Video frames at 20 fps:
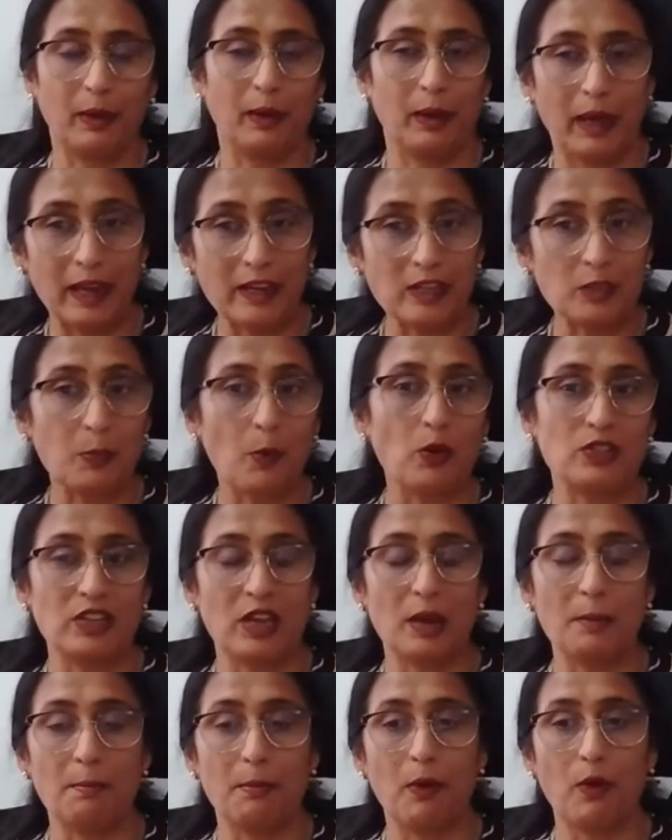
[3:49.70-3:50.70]
exports,
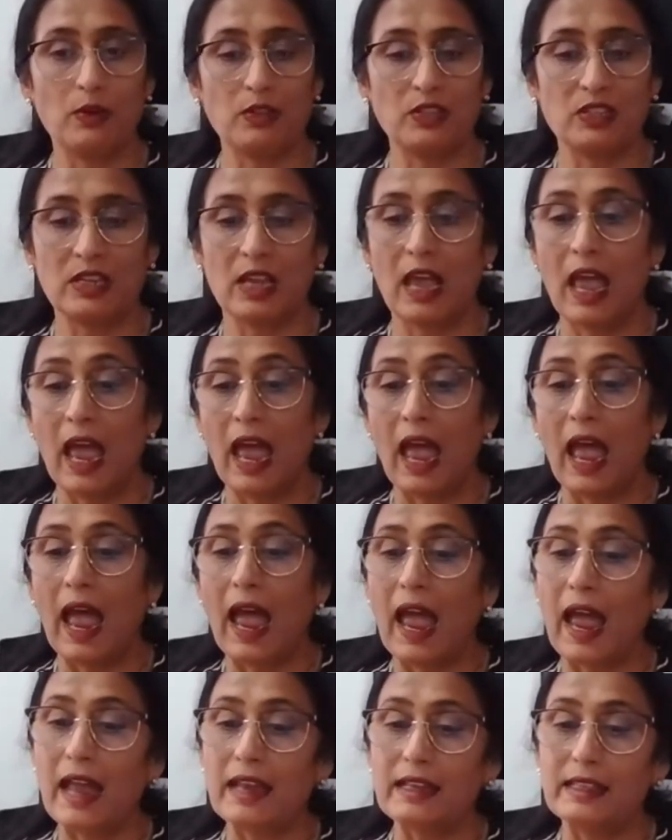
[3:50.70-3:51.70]
imports.
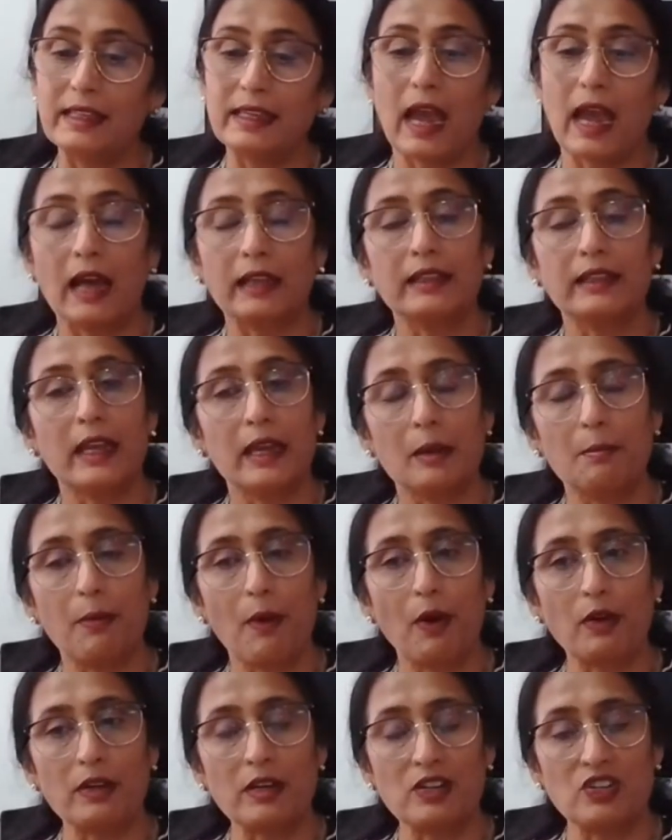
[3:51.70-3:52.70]
And the other
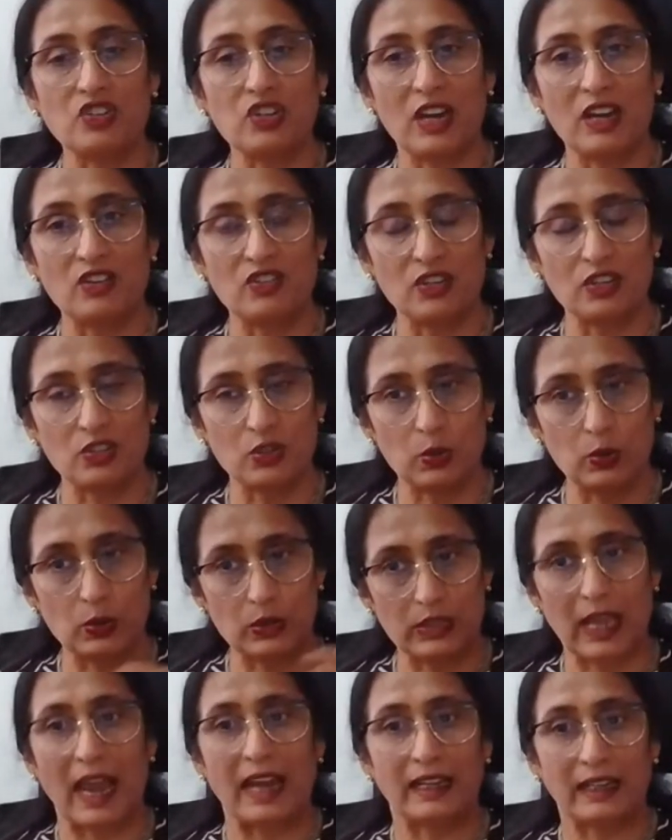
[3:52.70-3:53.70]
important changes to
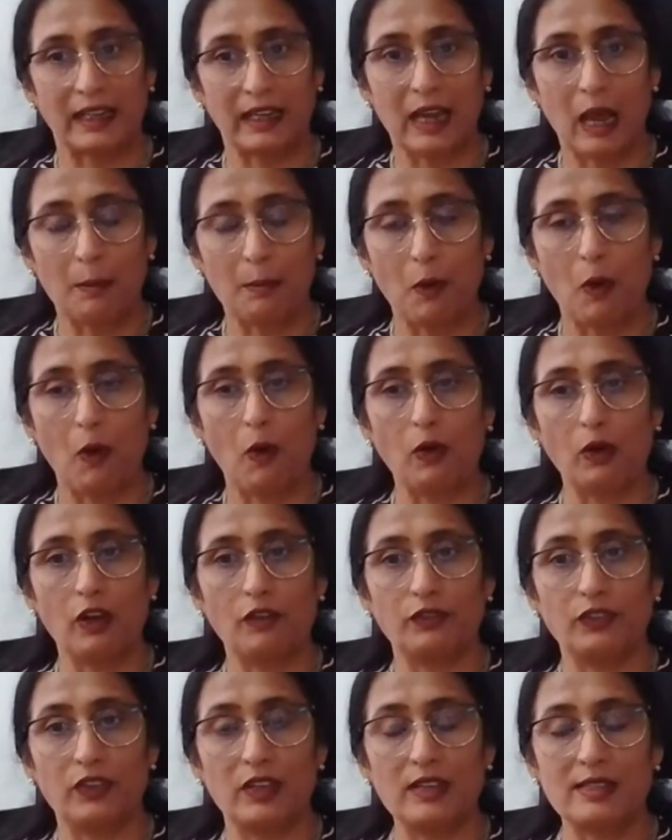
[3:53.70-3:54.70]
tighten up all
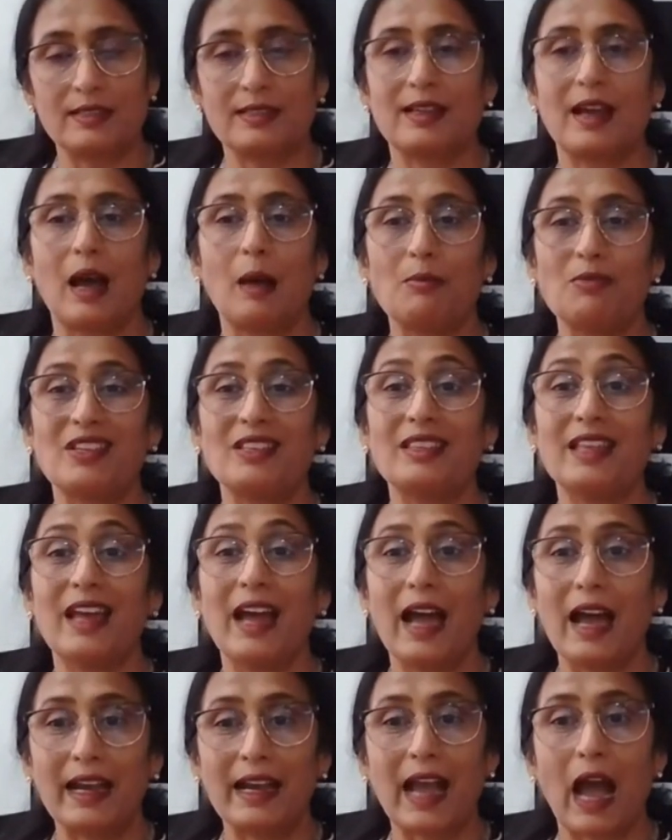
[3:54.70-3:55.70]
of this comes in
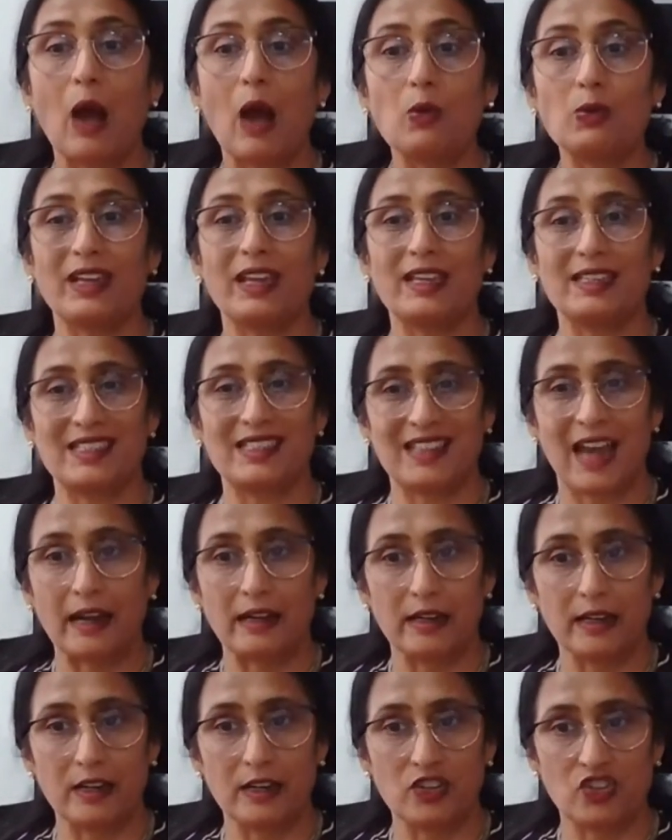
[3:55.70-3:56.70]
the accounting
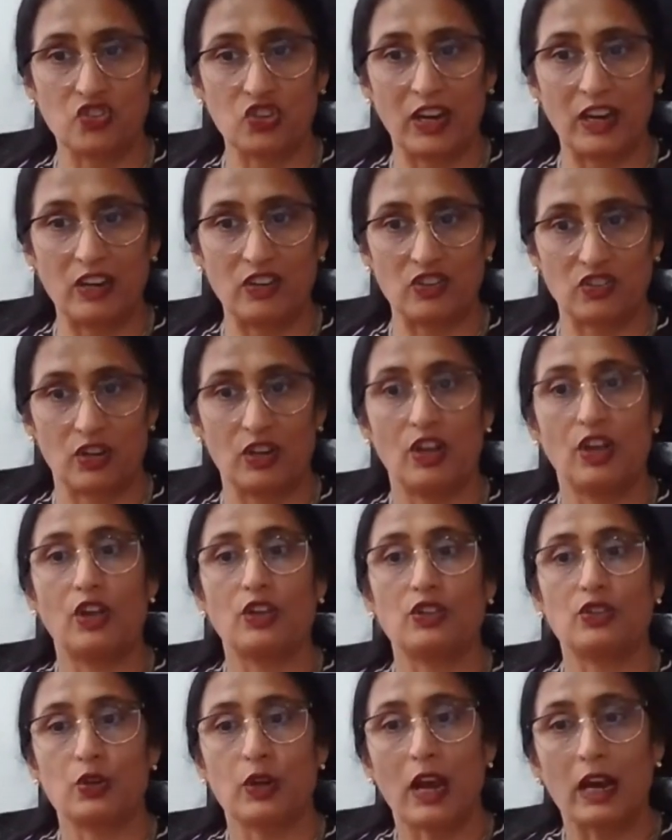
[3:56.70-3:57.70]
standards change.
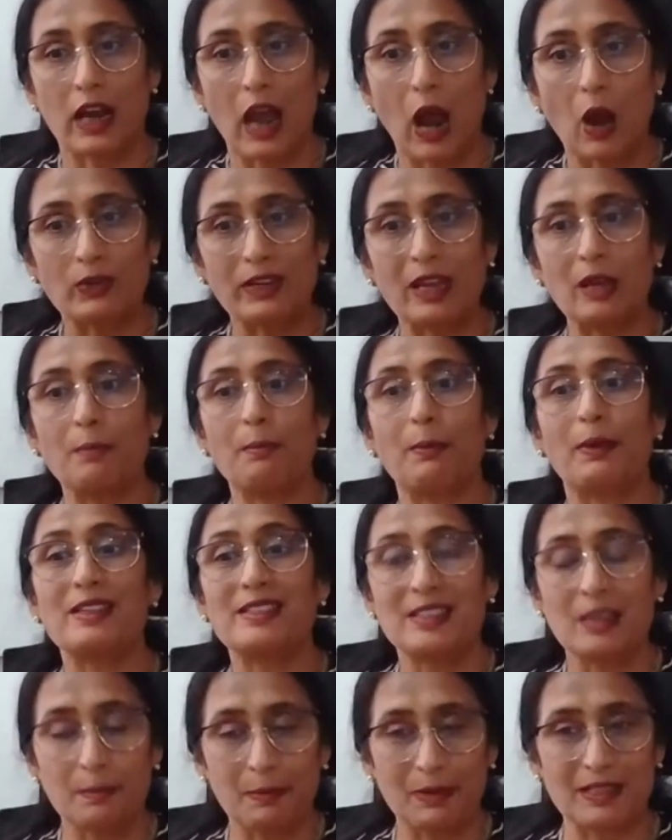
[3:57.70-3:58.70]
So your accounting
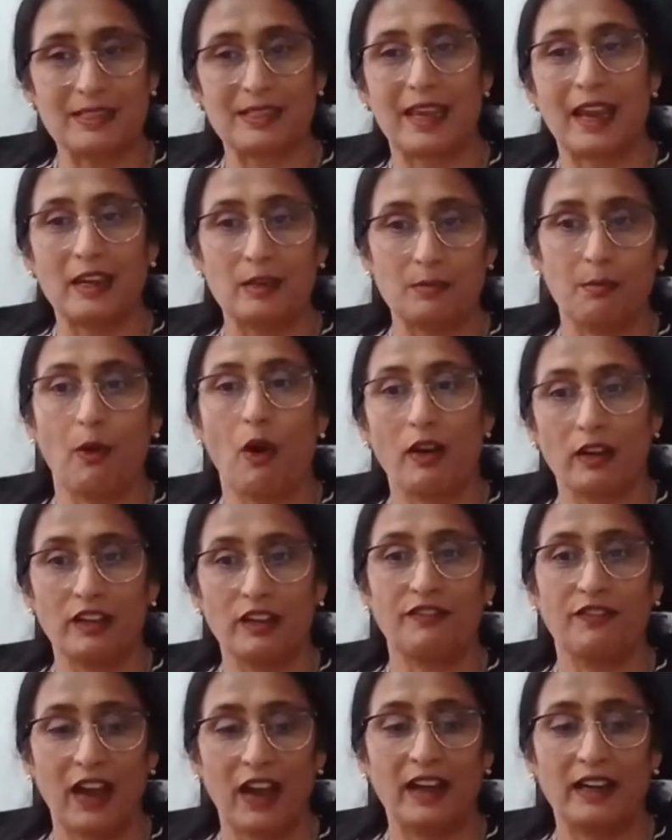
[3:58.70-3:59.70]
principles get
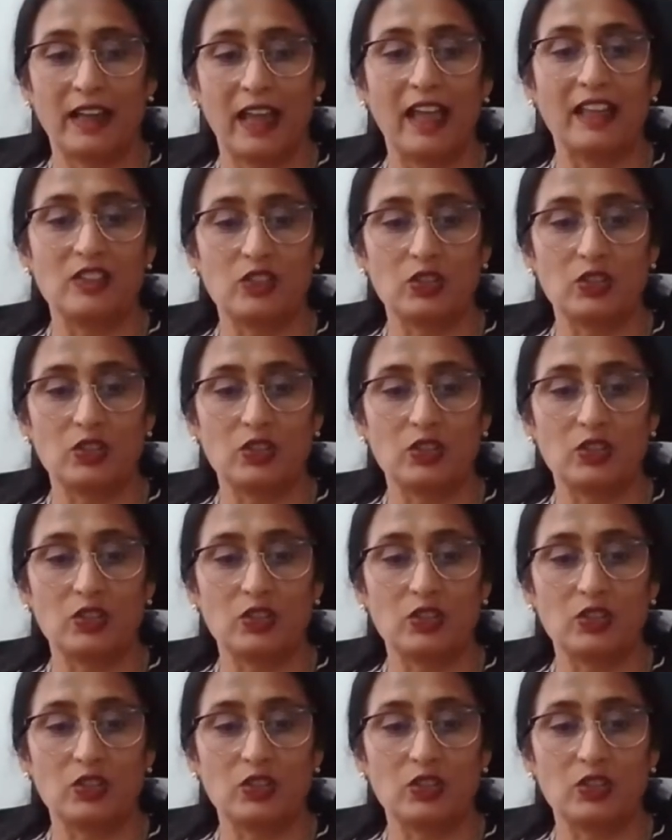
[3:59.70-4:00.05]
modified and